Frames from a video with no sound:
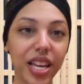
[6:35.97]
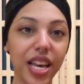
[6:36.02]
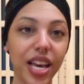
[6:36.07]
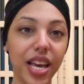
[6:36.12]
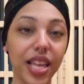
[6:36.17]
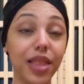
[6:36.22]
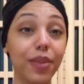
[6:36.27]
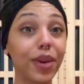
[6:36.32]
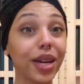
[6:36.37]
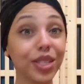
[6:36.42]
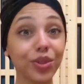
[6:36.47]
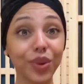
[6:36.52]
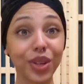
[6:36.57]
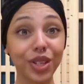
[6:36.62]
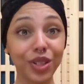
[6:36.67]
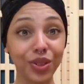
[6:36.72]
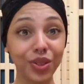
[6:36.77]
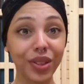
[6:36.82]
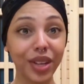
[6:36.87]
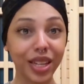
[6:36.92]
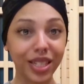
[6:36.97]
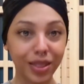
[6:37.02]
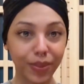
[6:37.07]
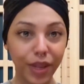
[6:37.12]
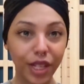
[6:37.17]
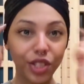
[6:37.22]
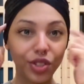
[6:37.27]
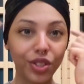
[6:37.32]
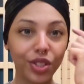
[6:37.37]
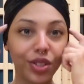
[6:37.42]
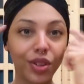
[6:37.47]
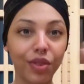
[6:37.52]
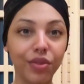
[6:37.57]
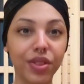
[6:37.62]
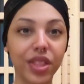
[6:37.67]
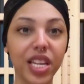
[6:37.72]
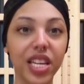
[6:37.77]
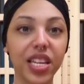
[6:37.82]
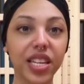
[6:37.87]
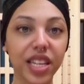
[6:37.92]
And the best way to do that is to make sure you don't
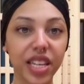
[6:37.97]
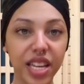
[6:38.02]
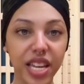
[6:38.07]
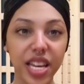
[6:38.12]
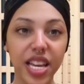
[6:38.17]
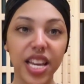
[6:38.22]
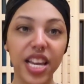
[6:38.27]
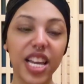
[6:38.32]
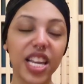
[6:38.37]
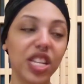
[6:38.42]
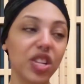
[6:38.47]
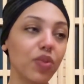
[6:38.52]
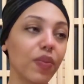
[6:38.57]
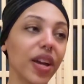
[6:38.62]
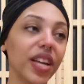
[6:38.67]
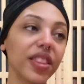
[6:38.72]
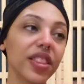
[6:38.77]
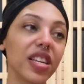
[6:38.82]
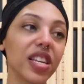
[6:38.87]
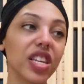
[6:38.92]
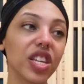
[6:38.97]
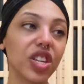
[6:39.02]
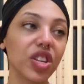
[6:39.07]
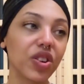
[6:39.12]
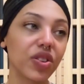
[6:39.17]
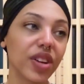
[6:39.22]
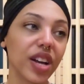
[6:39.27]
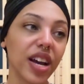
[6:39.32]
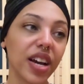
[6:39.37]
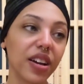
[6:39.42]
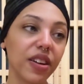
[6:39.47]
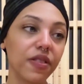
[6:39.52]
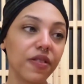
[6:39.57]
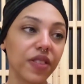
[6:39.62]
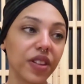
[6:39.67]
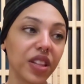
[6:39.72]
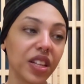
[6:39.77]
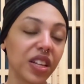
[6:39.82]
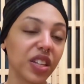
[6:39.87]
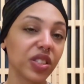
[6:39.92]
think. And you might think you're not a
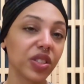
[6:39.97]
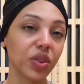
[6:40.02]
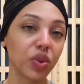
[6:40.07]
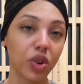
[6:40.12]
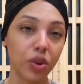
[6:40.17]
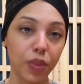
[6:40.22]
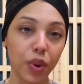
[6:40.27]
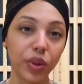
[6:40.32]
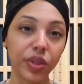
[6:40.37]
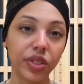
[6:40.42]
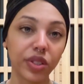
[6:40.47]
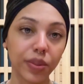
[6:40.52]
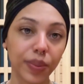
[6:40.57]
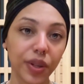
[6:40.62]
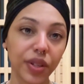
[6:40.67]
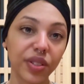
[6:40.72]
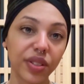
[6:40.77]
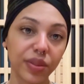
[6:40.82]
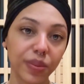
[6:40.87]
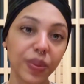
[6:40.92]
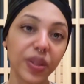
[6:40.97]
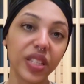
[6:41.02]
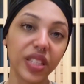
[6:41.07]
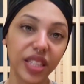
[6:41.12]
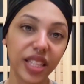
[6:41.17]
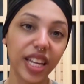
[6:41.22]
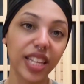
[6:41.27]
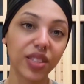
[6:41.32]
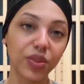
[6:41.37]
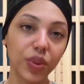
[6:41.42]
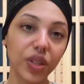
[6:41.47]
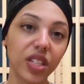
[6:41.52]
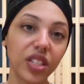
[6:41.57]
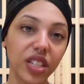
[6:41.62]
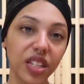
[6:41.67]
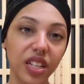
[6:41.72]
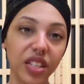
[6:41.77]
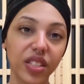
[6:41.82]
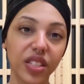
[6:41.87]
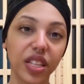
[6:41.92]
feelings or emotions person, but that's what it
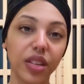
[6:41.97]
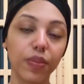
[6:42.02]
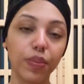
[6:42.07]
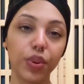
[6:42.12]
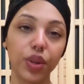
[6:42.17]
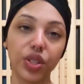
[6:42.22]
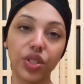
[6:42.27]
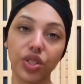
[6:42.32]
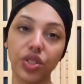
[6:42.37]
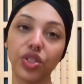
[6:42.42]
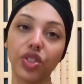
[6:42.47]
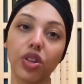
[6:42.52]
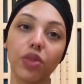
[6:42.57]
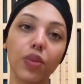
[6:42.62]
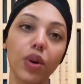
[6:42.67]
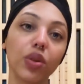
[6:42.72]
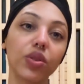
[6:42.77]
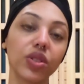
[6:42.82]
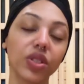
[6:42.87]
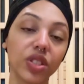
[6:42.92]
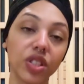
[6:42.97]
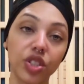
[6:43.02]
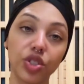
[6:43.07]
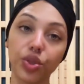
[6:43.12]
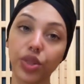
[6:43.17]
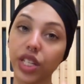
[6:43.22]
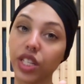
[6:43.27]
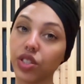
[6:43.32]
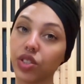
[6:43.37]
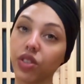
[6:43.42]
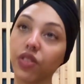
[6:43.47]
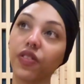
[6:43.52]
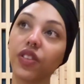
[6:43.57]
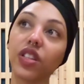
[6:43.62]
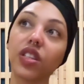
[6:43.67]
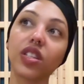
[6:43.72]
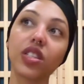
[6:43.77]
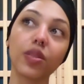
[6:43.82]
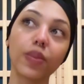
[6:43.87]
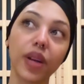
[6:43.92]
does. It pushes your emotions, it triggers your
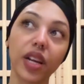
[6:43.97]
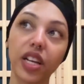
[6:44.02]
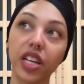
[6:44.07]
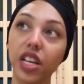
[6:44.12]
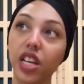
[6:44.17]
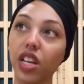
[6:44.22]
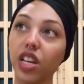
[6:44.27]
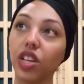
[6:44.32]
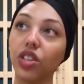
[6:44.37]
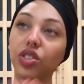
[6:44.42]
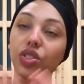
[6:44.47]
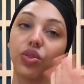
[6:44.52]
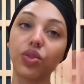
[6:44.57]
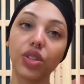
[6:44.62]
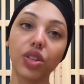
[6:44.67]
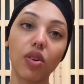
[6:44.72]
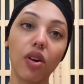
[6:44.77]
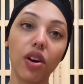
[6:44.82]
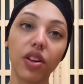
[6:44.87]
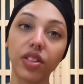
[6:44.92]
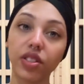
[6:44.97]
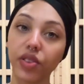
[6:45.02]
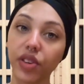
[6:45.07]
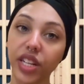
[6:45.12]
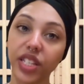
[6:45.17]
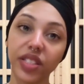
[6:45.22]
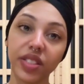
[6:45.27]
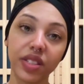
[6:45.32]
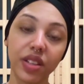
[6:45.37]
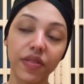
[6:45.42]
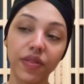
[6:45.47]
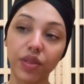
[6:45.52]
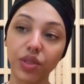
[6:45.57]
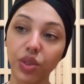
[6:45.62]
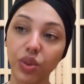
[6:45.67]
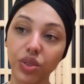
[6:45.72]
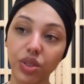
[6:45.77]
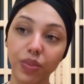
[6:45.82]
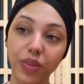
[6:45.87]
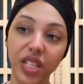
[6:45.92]
feelings by showing you all this crazy stuff on
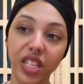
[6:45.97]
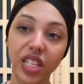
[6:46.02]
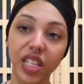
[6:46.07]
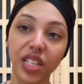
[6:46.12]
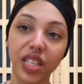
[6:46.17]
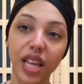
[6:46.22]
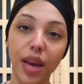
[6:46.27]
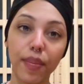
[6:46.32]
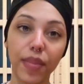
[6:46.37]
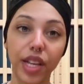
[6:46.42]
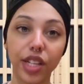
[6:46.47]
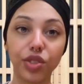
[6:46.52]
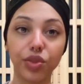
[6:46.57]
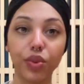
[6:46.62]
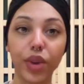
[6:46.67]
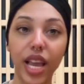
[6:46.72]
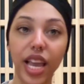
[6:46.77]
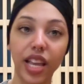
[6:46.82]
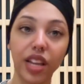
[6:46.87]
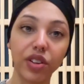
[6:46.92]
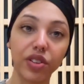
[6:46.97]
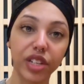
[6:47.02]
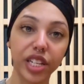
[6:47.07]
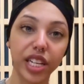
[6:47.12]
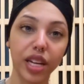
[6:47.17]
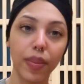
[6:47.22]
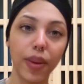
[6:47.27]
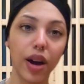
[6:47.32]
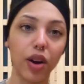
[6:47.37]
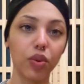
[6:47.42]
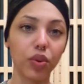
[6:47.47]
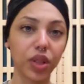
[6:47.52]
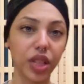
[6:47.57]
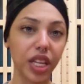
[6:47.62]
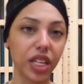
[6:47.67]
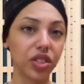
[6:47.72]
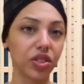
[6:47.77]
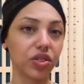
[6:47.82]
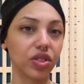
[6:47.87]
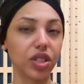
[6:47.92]
social media that makes you angry about
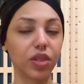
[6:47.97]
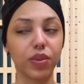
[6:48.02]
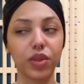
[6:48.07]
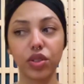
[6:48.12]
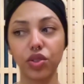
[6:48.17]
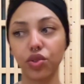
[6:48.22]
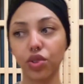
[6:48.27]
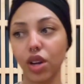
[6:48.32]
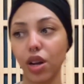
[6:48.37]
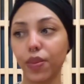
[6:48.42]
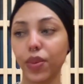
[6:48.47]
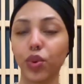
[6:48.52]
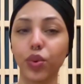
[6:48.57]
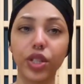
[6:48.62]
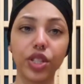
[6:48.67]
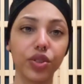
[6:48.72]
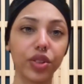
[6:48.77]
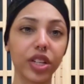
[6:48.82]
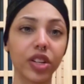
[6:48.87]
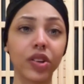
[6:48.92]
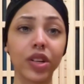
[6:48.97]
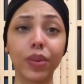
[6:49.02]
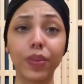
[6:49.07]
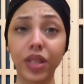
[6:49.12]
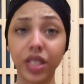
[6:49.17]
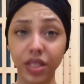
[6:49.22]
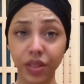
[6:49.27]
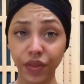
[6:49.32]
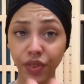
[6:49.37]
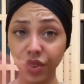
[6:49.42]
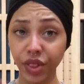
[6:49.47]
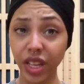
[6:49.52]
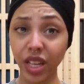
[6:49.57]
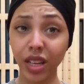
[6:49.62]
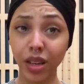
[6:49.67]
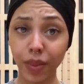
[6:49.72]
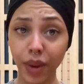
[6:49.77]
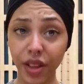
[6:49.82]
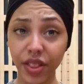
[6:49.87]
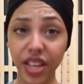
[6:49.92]
relationships and trauma retriggering. Because if you're thinking
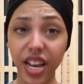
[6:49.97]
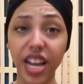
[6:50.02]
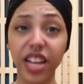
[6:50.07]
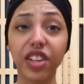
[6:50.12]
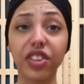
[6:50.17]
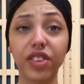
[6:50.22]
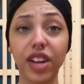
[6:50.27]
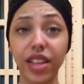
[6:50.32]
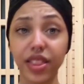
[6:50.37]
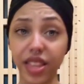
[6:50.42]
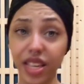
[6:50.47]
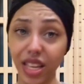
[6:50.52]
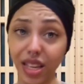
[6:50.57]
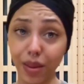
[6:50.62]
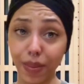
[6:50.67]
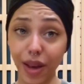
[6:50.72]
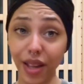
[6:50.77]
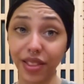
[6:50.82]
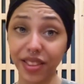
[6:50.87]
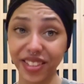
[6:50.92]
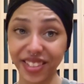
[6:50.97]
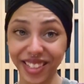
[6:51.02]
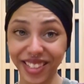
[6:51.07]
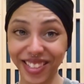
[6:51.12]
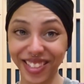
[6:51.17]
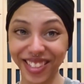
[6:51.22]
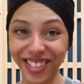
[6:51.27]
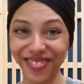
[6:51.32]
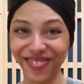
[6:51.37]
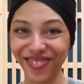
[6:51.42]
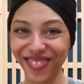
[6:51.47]
about that, you're not thinking about the system.